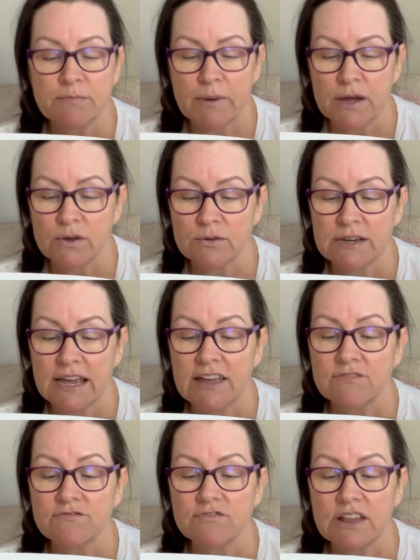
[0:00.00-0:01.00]
bone
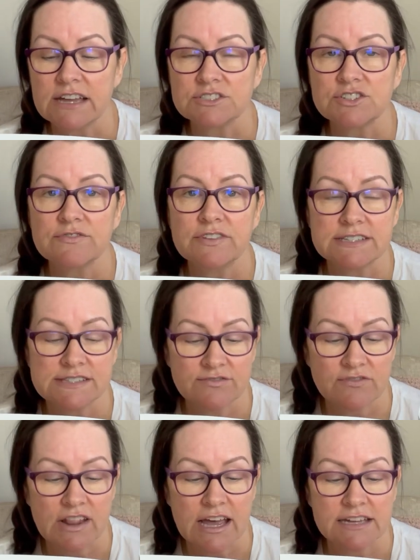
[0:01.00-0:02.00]
and flesh of his
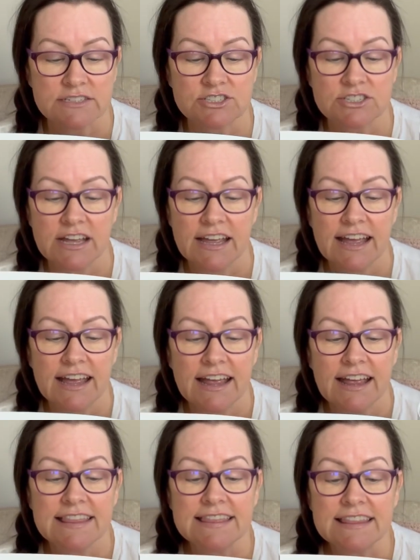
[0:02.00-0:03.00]
flesh,
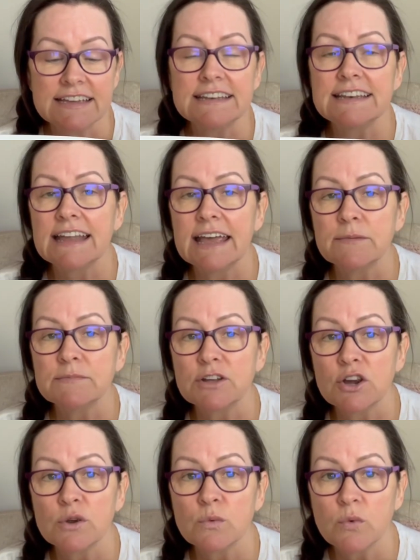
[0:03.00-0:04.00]
then named
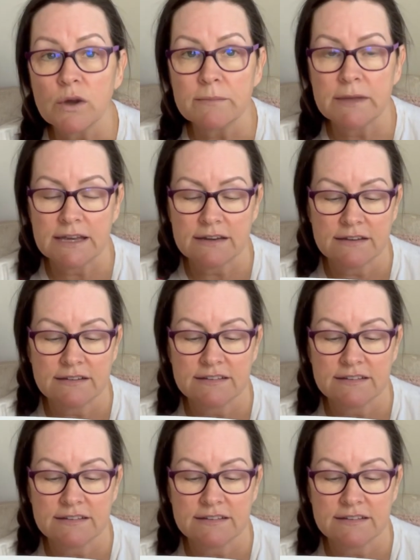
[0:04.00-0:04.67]
her woman,